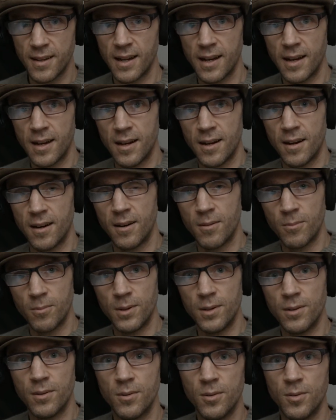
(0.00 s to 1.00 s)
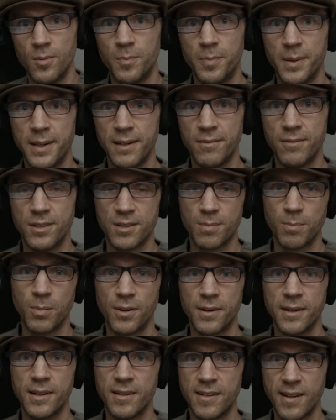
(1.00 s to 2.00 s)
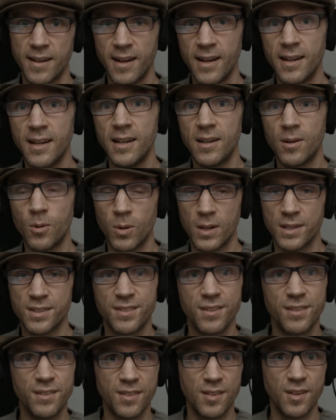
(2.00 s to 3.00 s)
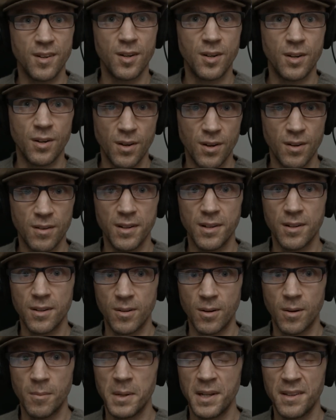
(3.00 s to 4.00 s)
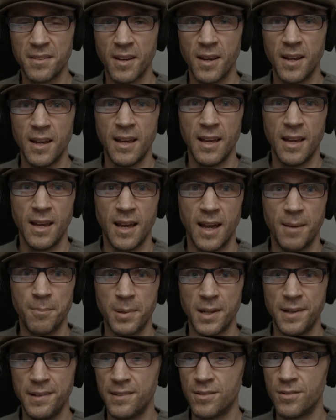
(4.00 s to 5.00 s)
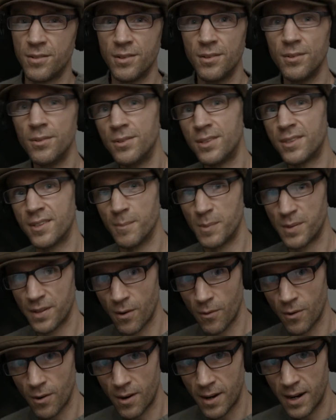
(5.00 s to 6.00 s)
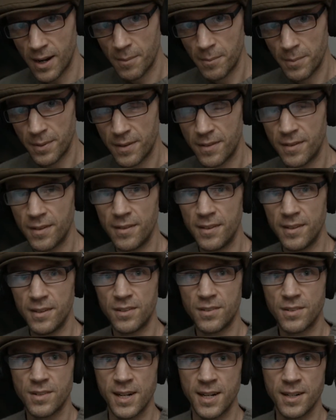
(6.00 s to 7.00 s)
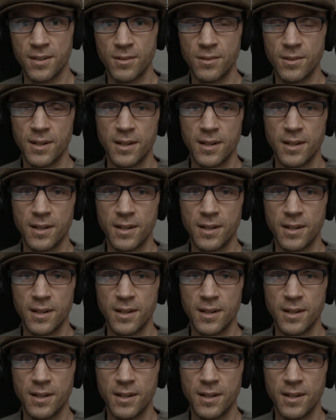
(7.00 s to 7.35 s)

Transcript: Uh, I will be responding to any questions that occur in the comments. And please do subscribe to this channel.